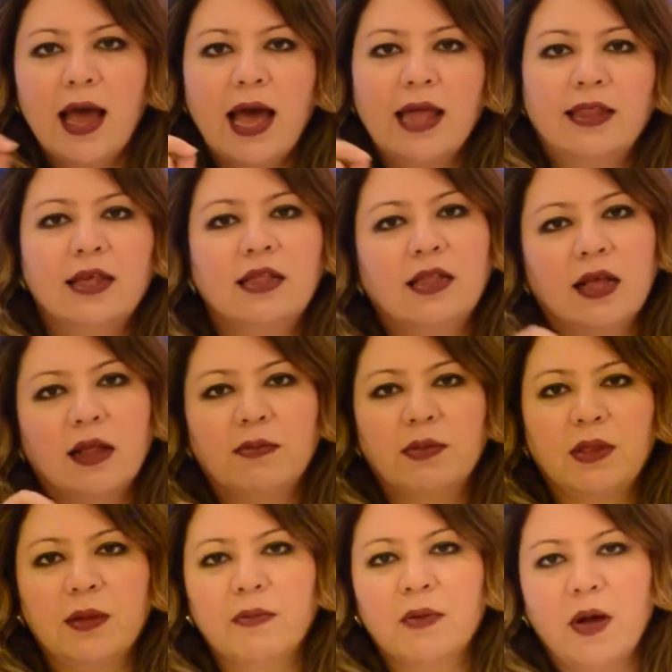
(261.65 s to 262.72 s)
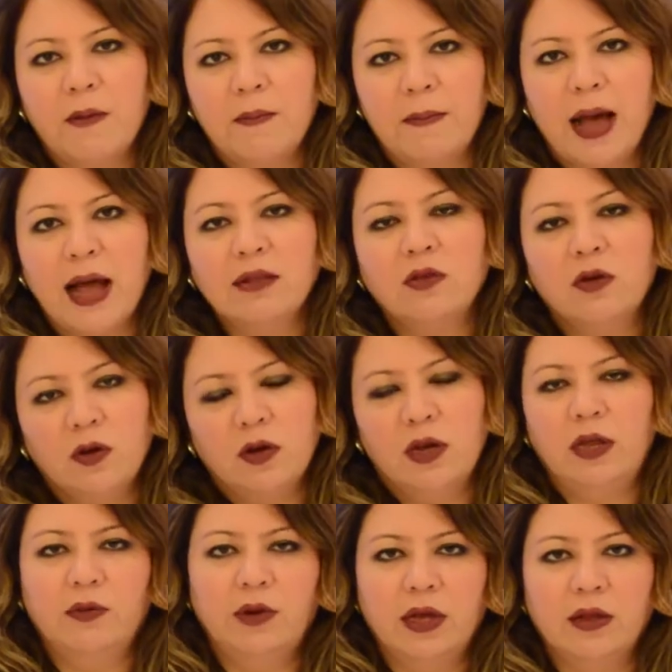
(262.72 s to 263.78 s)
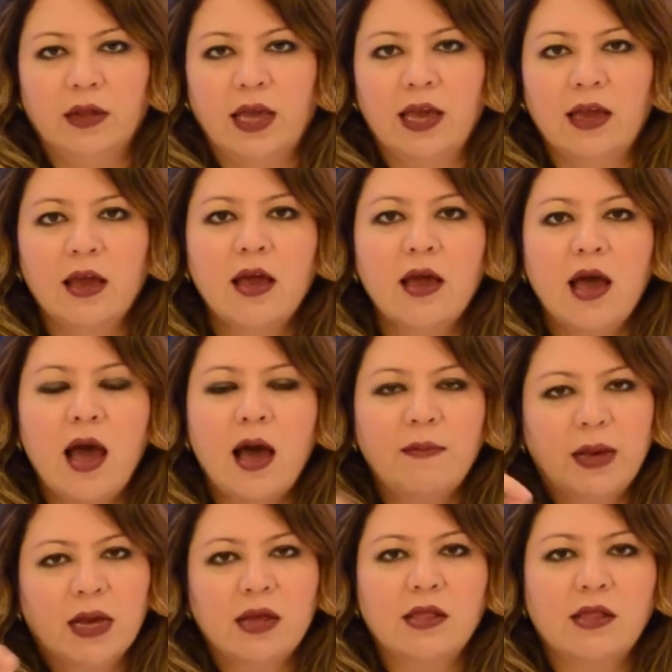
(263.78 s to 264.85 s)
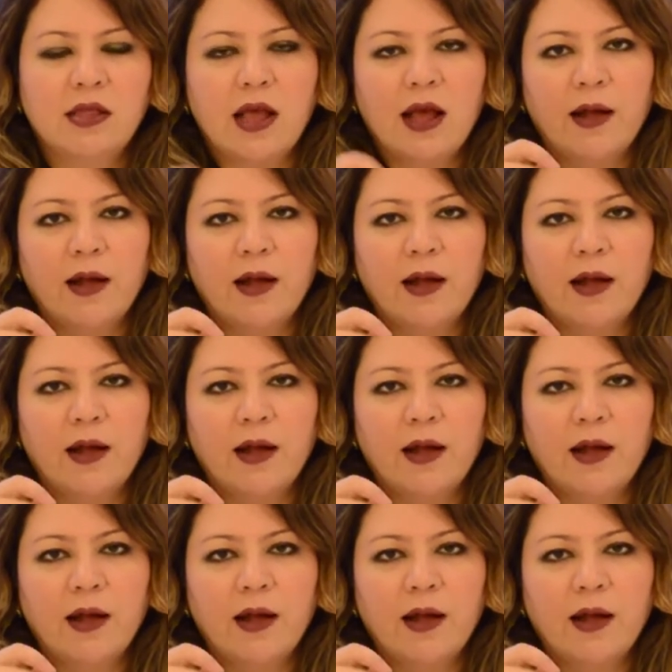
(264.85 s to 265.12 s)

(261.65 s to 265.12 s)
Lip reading: and this helps them combat early wrinkling. Because